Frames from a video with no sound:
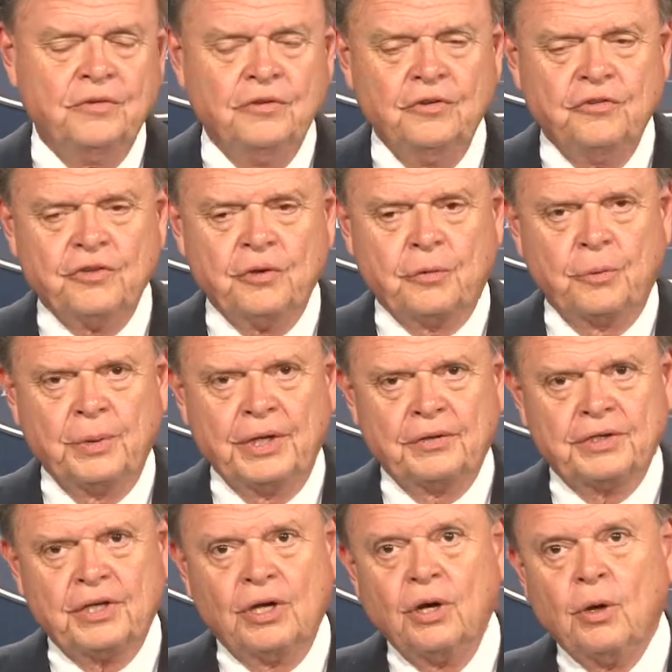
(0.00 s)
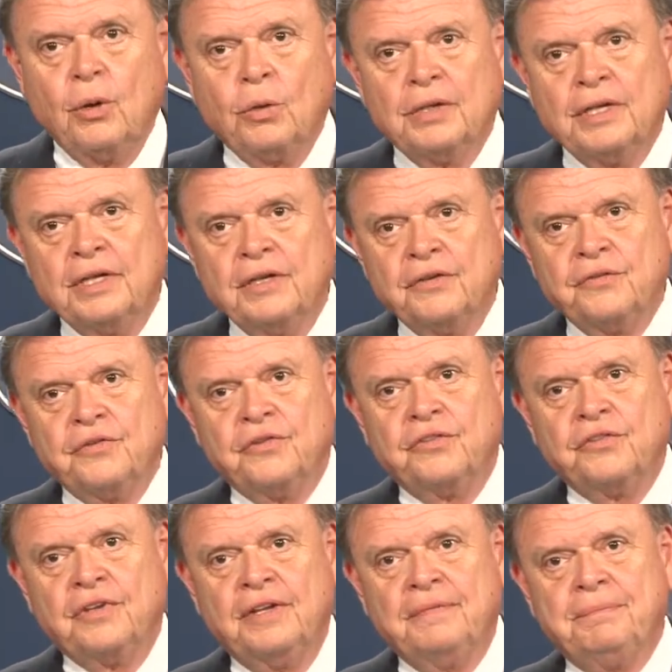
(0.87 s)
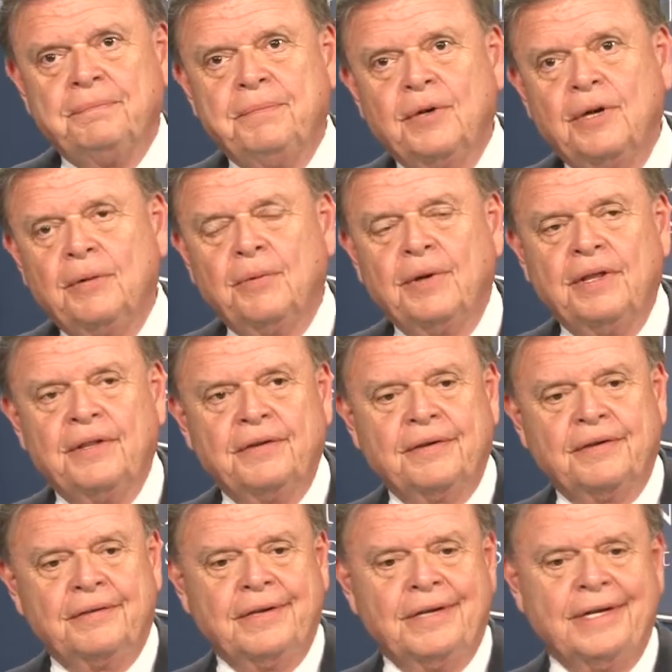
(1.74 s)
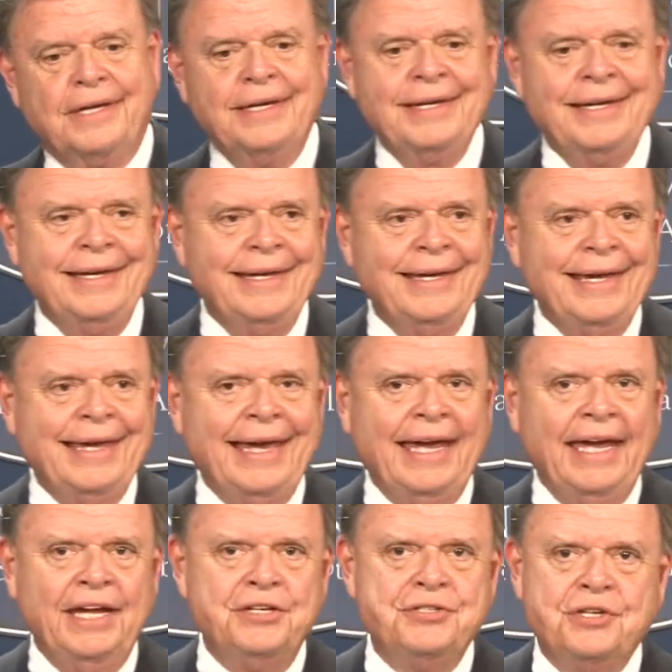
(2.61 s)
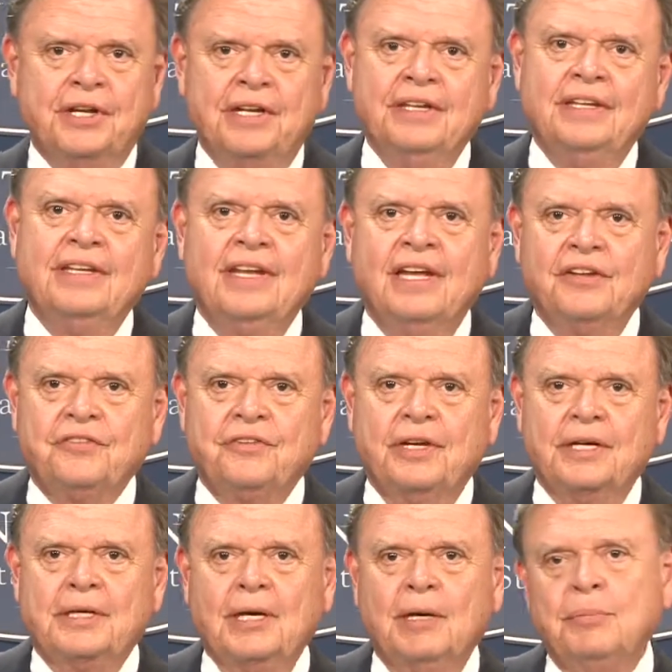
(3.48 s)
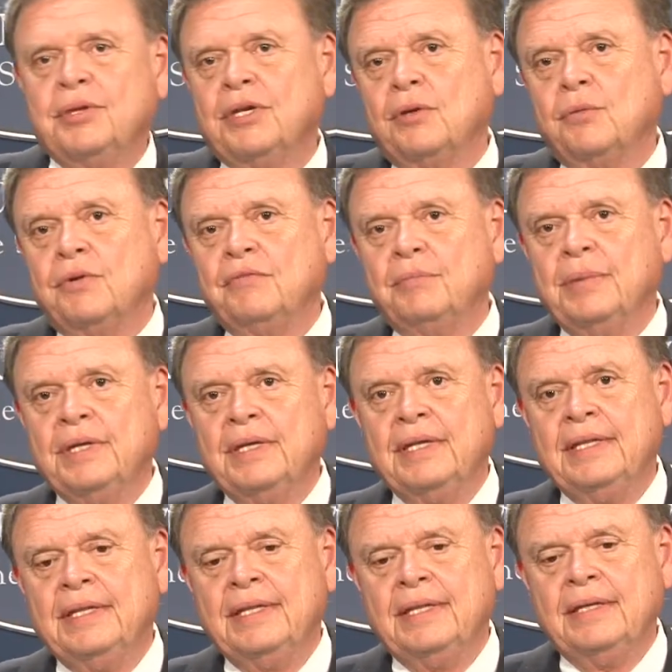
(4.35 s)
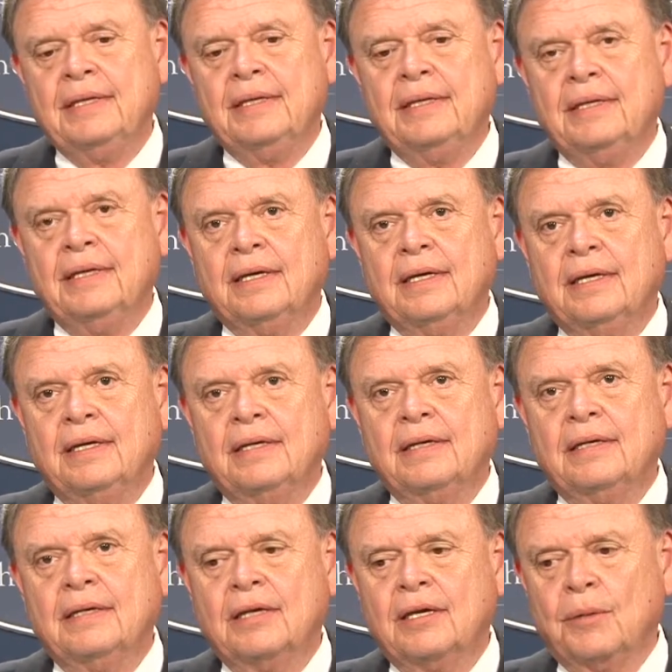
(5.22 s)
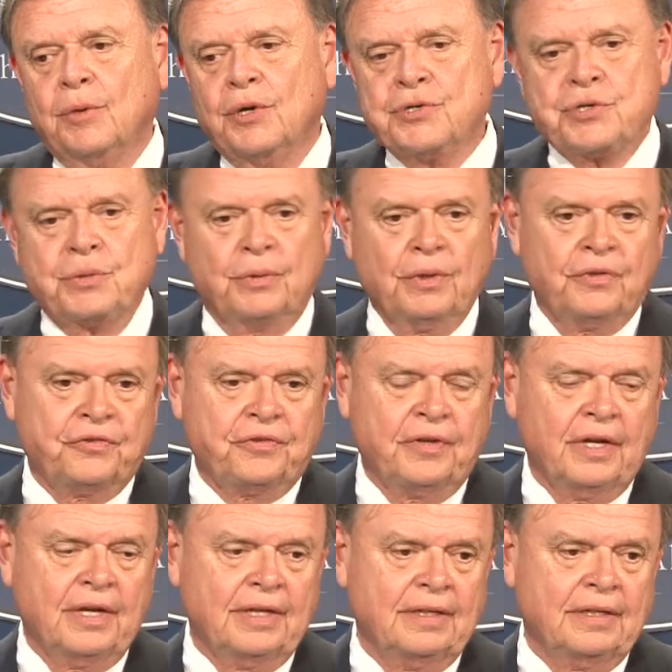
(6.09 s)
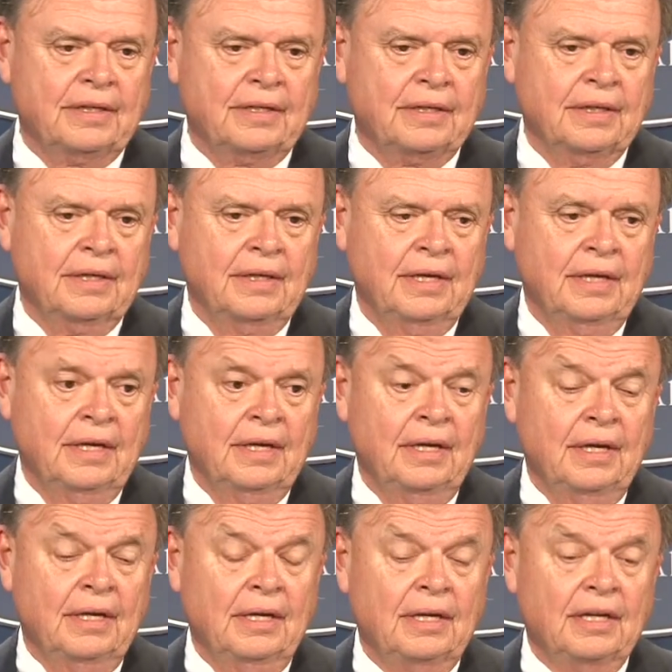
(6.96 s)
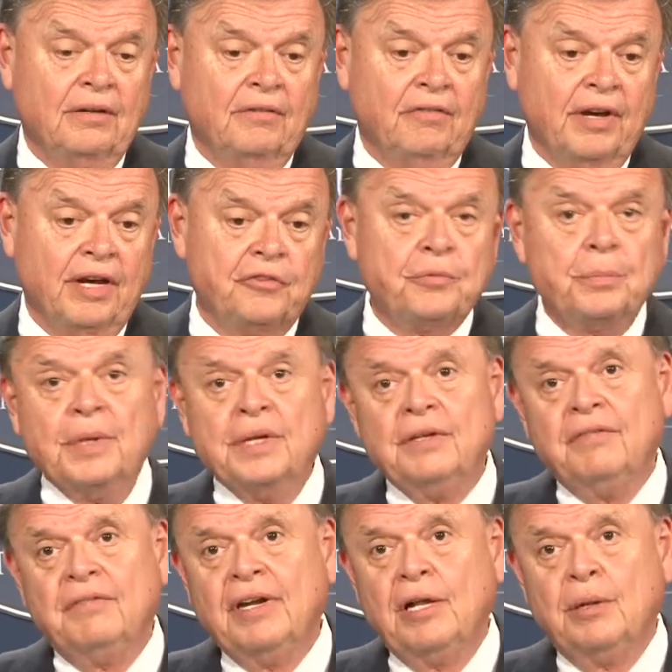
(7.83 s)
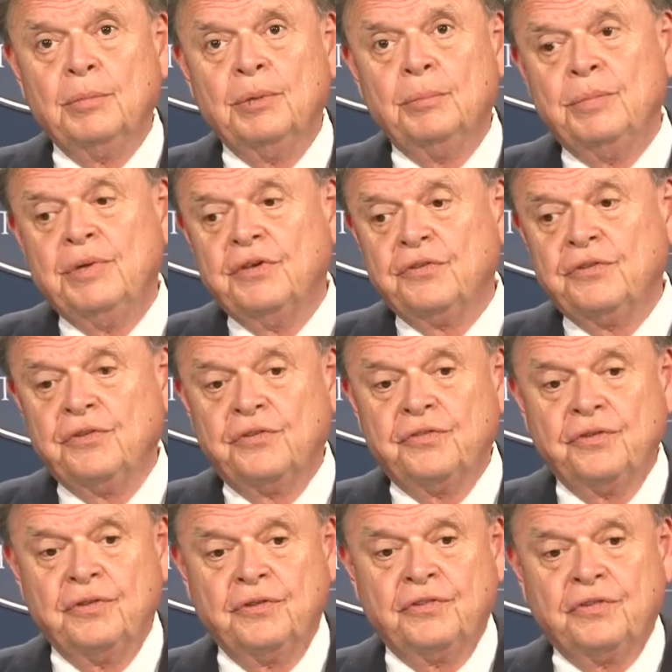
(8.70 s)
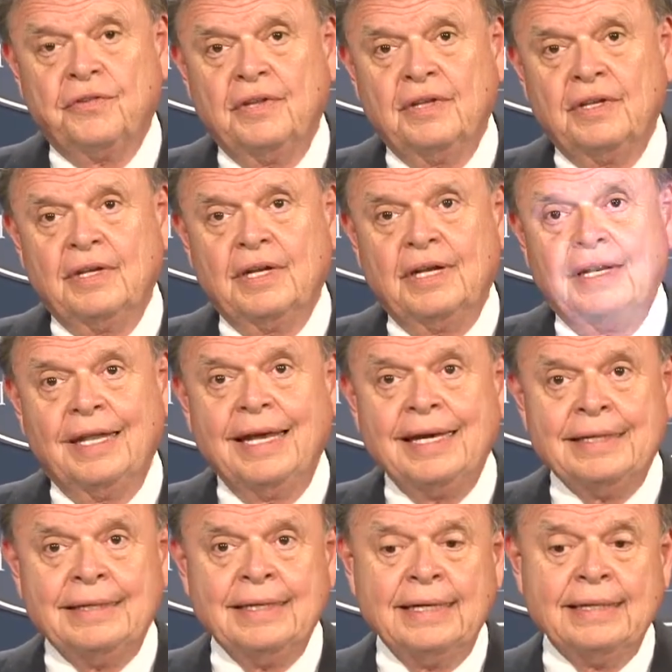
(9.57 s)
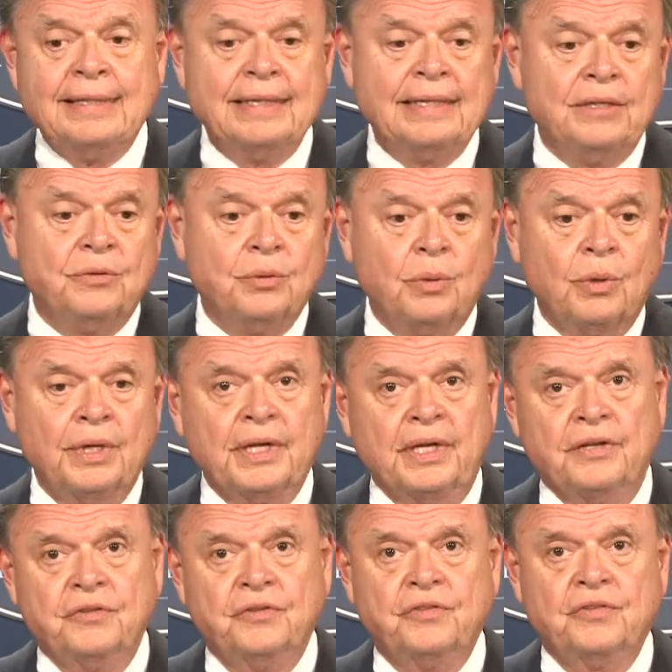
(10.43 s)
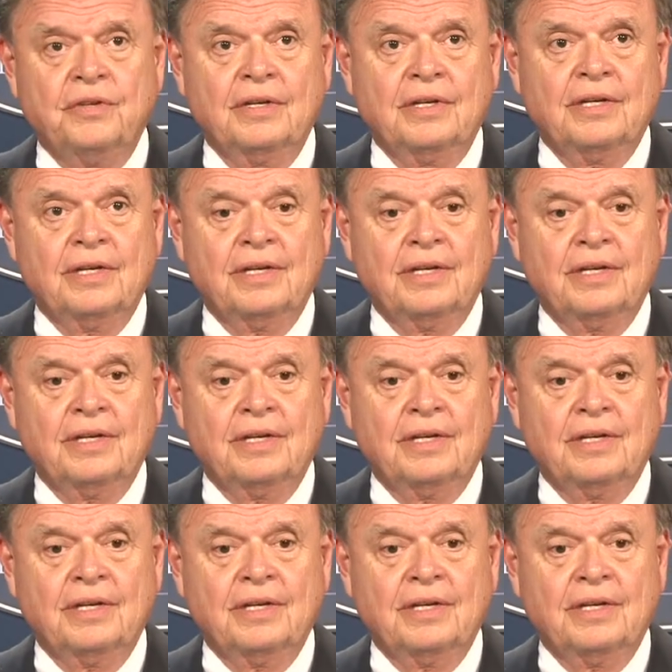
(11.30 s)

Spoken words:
Central Realty Holdings is a rather aged, I say, company. We've been in the commercial real estate investment and development business since the late 1920s.